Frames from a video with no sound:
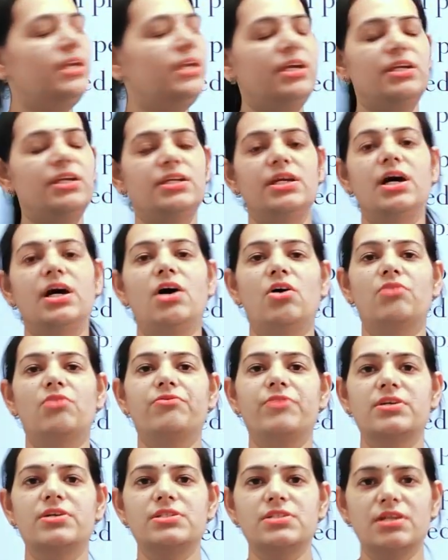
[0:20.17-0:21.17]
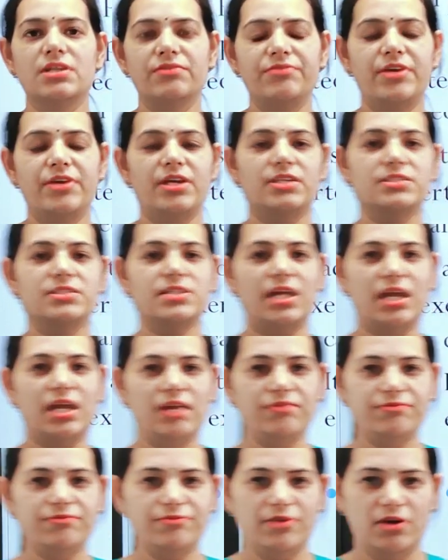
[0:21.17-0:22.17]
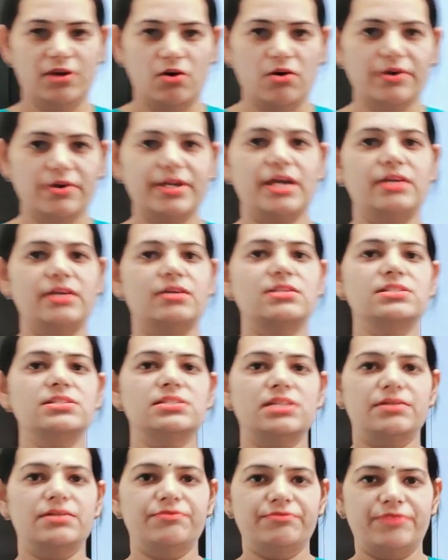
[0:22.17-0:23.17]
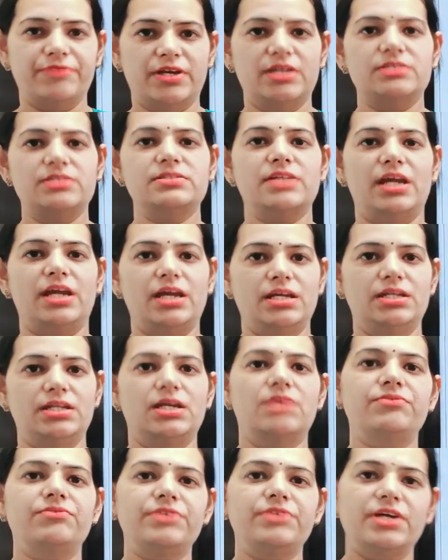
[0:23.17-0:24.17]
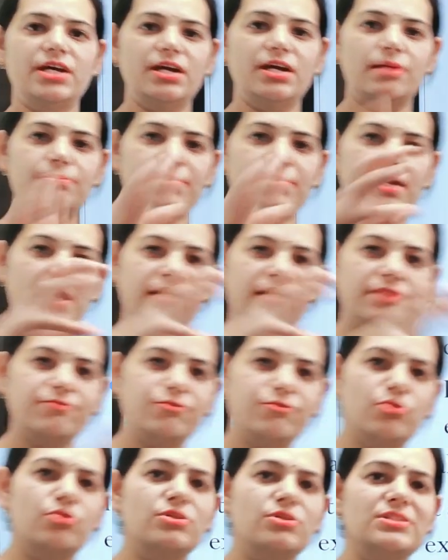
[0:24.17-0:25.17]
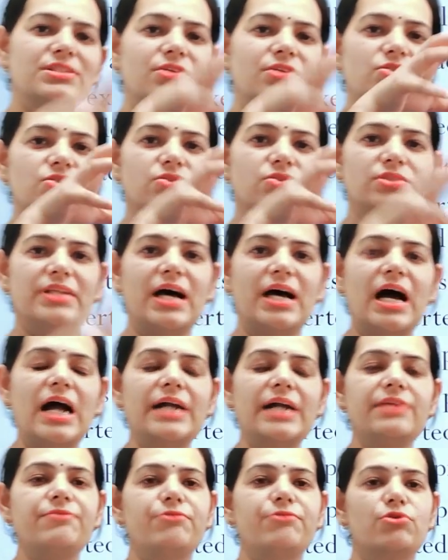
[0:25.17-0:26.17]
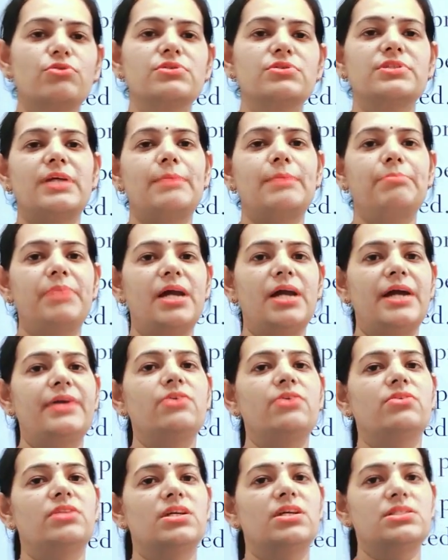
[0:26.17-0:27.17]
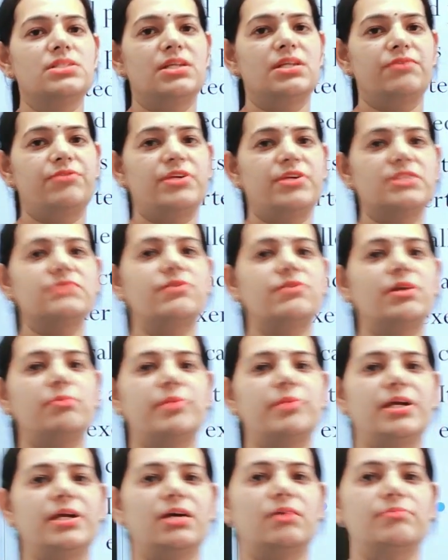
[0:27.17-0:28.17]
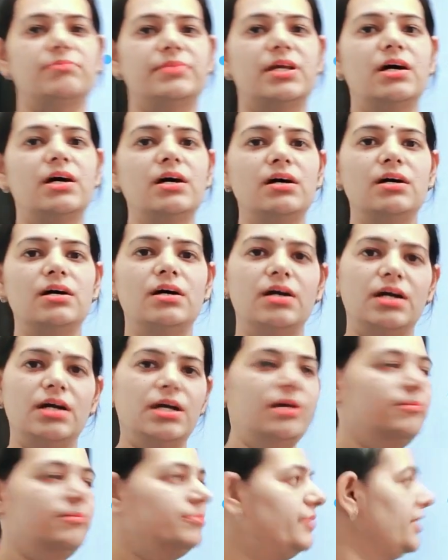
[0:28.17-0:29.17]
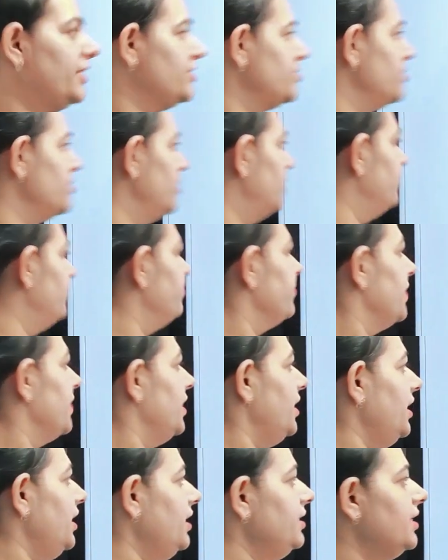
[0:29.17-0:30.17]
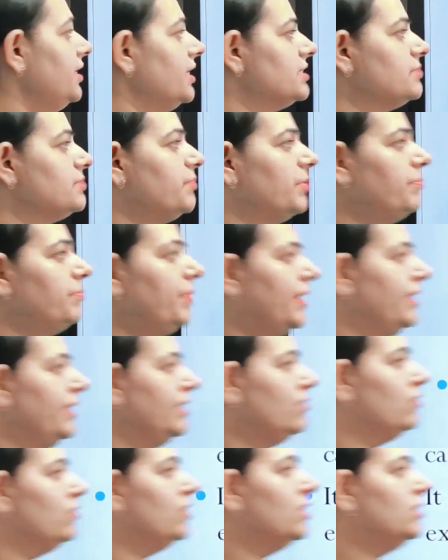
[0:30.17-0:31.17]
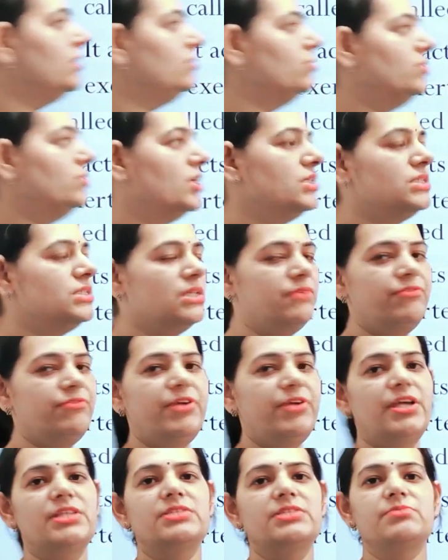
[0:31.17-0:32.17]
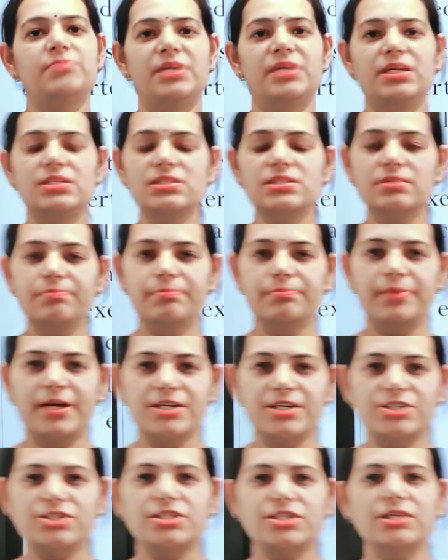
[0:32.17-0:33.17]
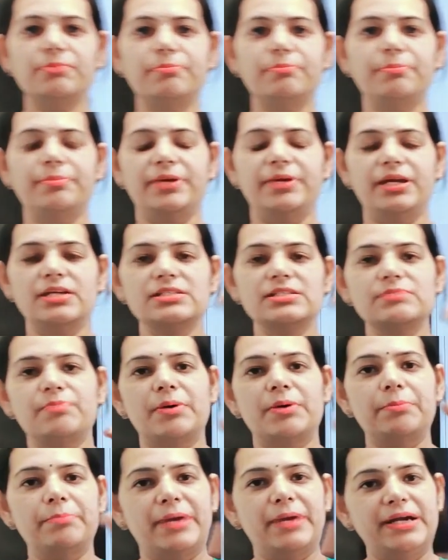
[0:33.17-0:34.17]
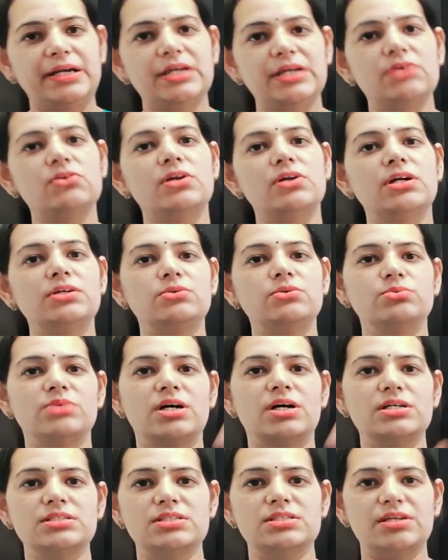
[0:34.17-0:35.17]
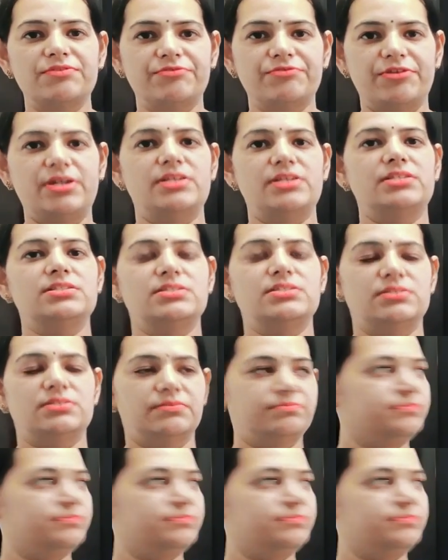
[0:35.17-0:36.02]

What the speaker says: area of a surface. If on a surface area we are applying force, so that force applied on the surface will become the pressure. It acts perpendicular to the surface means pressure is perpendicular to the surface